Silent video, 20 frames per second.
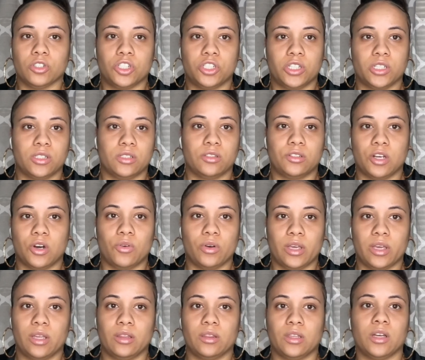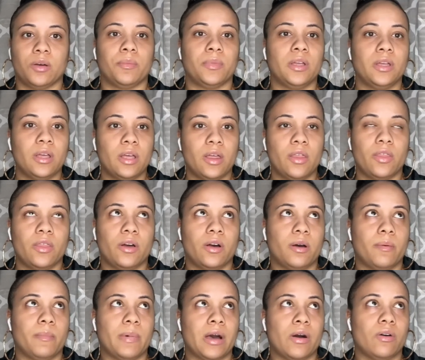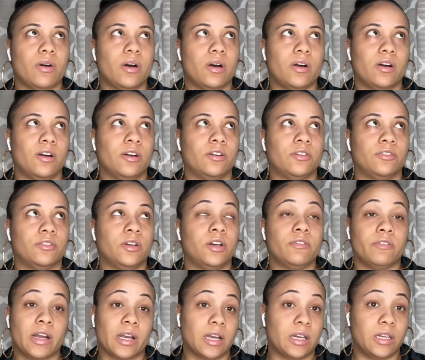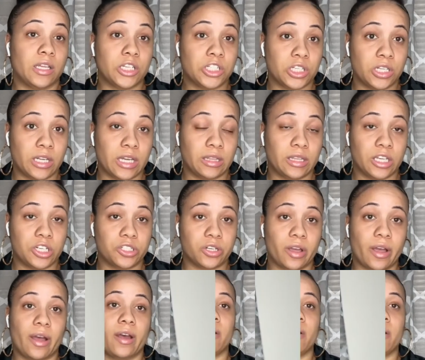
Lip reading: just don't get them the amount of recognition that they should have.